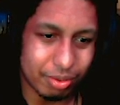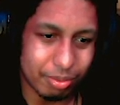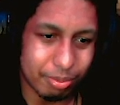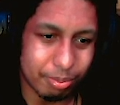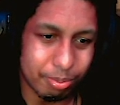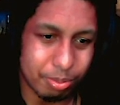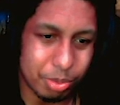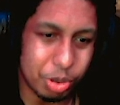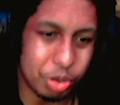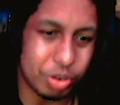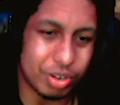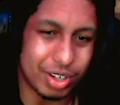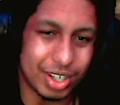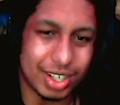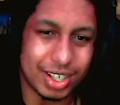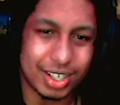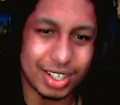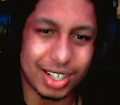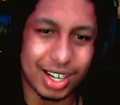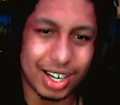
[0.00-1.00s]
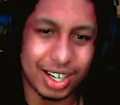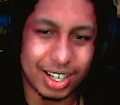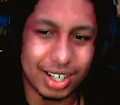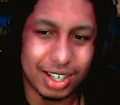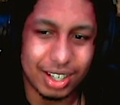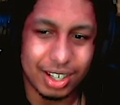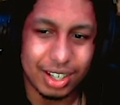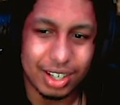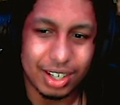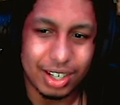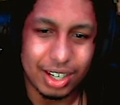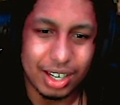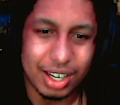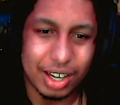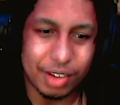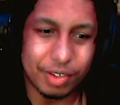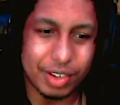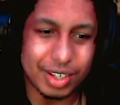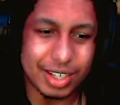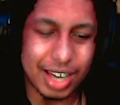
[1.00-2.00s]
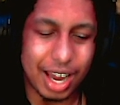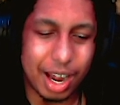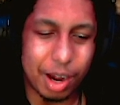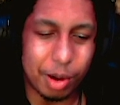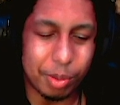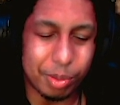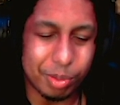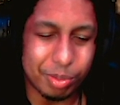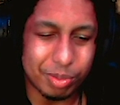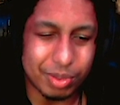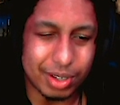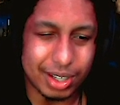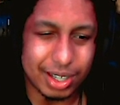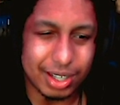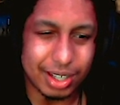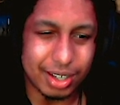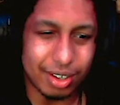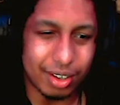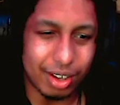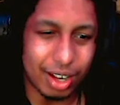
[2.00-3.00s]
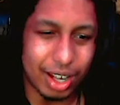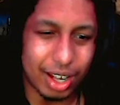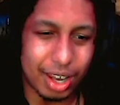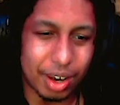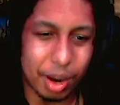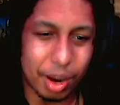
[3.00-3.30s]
music. Like if this album, eh, and